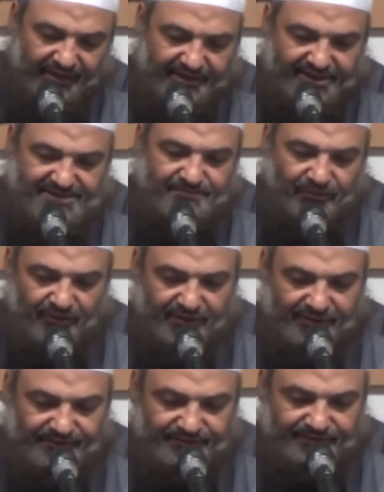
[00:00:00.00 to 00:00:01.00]
And this
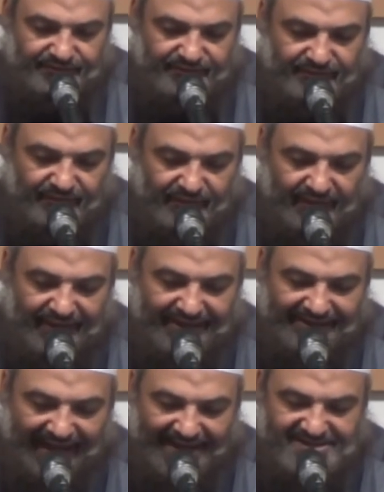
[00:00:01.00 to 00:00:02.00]
book,
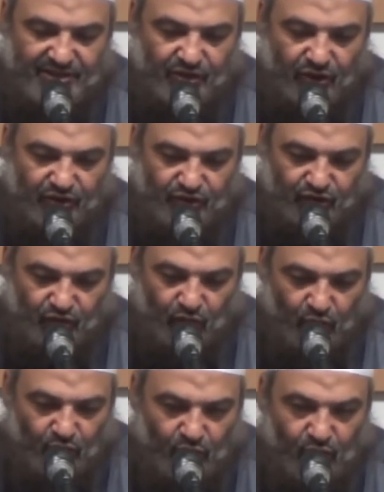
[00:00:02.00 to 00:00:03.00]
it hasn't
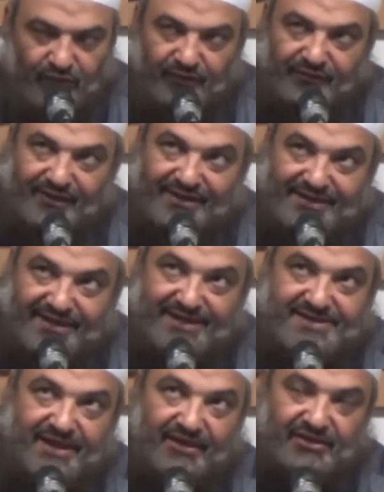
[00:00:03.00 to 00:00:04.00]
got all the
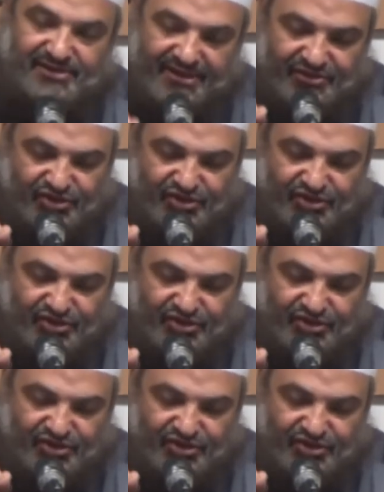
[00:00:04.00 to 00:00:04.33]
detailed